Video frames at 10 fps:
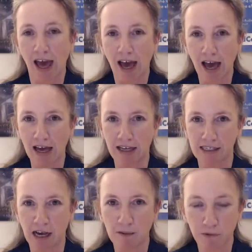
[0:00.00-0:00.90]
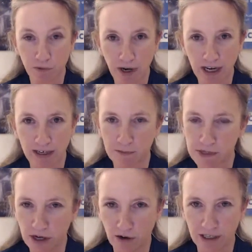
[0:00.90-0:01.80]
And I'm
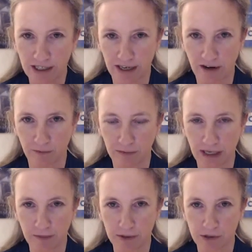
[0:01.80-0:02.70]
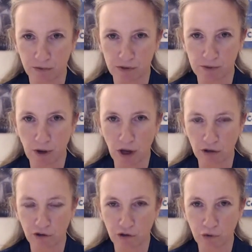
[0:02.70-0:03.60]
sorry that I haven't been able to
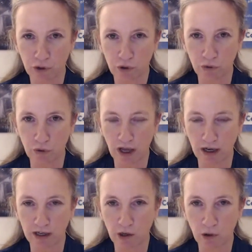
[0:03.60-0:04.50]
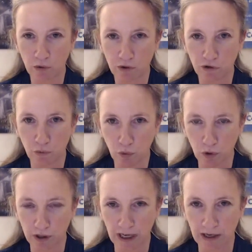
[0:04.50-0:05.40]
respond to you. And I know that you're
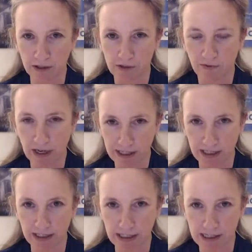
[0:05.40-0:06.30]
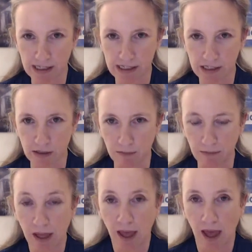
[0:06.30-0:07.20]
worn out fighting the system.
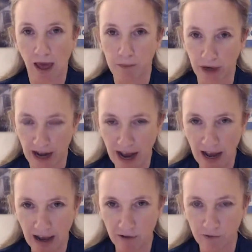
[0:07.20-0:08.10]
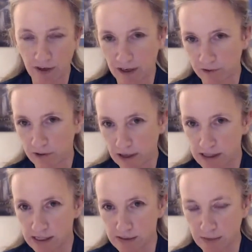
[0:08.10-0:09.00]
But I have, and I've said
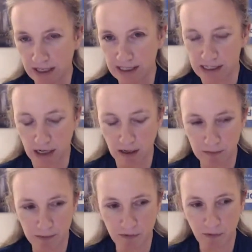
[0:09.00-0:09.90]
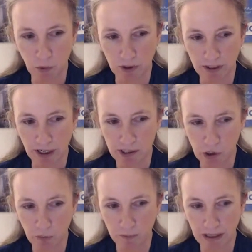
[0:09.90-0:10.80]
this many times before, that I
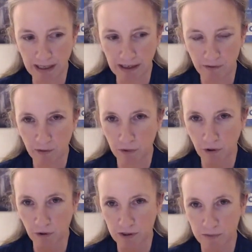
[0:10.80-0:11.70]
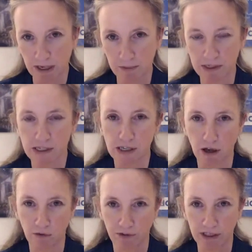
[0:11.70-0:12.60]
don't believe that we're going to be able to
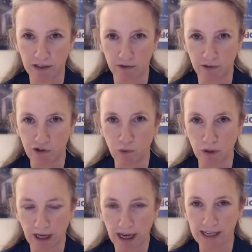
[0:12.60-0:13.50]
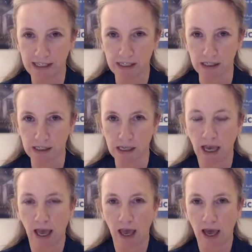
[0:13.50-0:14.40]
solve the individual cases.
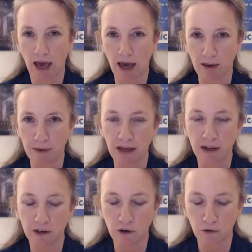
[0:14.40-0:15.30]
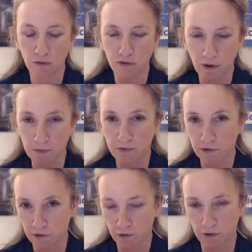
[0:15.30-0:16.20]
And I know some of the
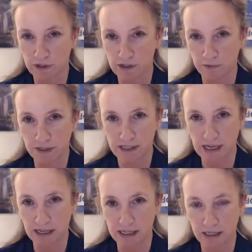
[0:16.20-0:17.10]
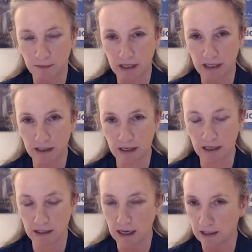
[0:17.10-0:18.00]
stories you've been sending me
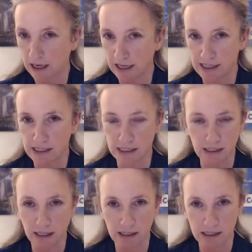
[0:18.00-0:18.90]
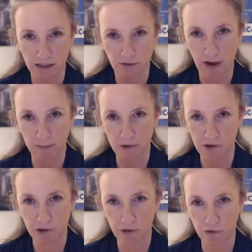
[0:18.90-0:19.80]
and cases and things that have happened
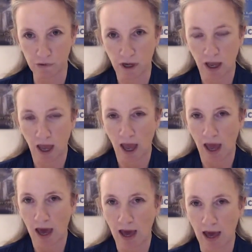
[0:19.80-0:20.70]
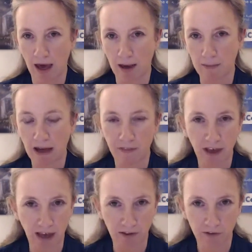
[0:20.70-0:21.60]
to you at the
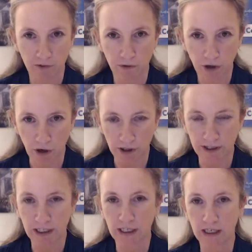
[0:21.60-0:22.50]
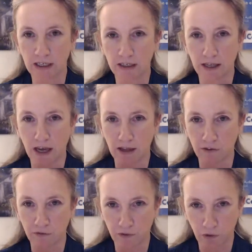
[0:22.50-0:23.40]
hands of the Gardaí, at the
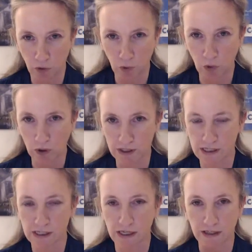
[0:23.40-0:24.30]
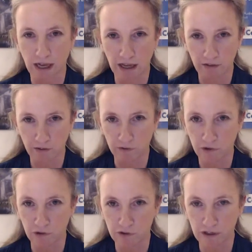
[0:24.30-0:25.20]
hands of the courts, at the hands of
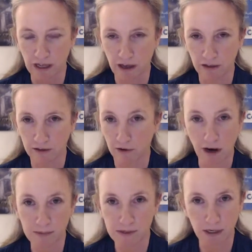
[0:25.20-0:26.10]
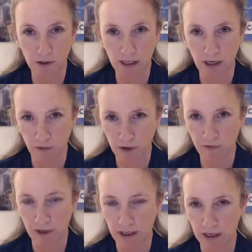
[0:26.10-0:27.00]
TUSLA. They're absolutely
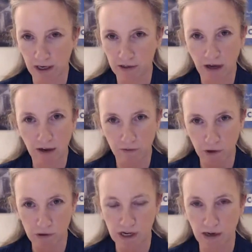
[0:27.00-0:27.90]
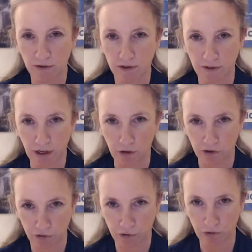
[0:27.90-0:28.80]
horrific, and I have no doubt that they are
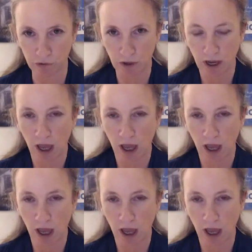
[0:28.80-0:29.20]
true.